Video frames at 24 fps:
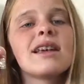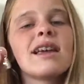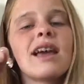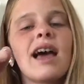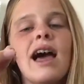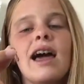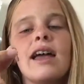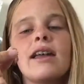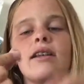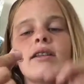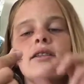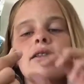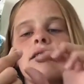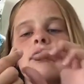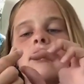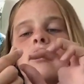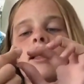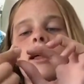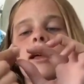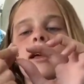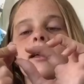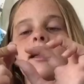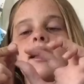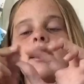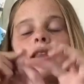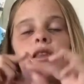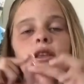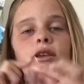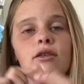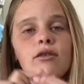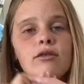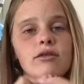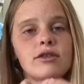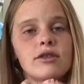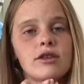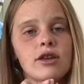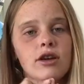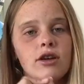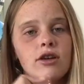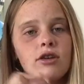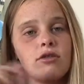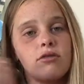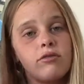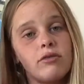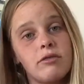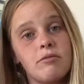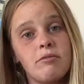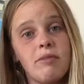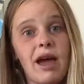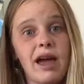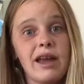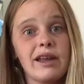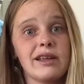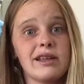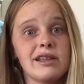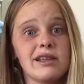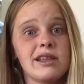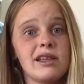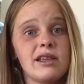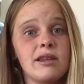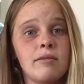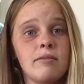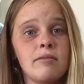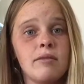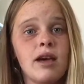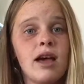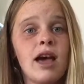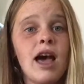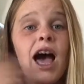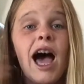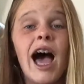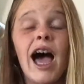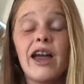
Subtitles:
They kind of got like a little circle with patterns in them.